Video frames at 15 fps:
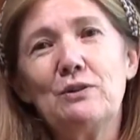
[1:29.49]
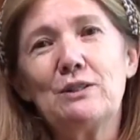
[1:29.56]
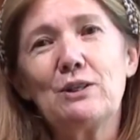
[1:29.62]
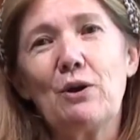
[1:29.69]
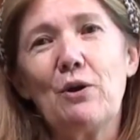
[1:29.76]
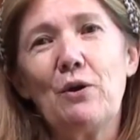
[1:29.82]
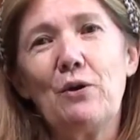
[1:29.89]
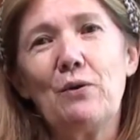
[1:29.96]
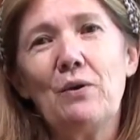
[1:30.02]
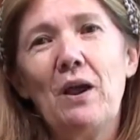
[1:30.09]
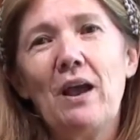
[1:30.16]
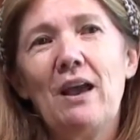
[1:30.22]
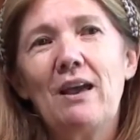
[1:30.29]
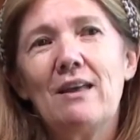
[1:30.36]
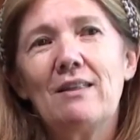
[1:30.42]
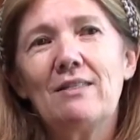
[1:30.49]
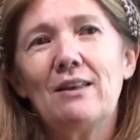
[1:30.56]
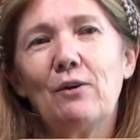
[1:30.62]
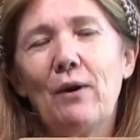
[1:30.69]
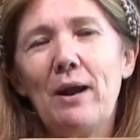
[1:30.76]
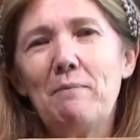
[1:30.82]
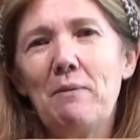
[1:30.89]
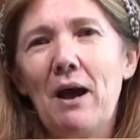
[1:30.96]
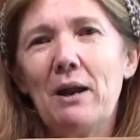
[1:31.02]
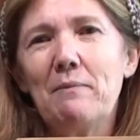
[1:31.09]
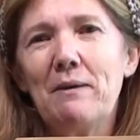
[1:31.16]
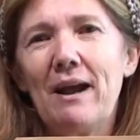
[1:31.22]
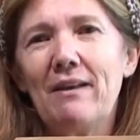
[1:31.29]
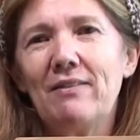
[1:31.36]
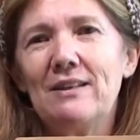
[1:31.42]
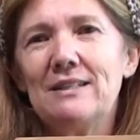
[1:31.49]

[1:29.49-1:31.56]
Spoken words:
So the great part about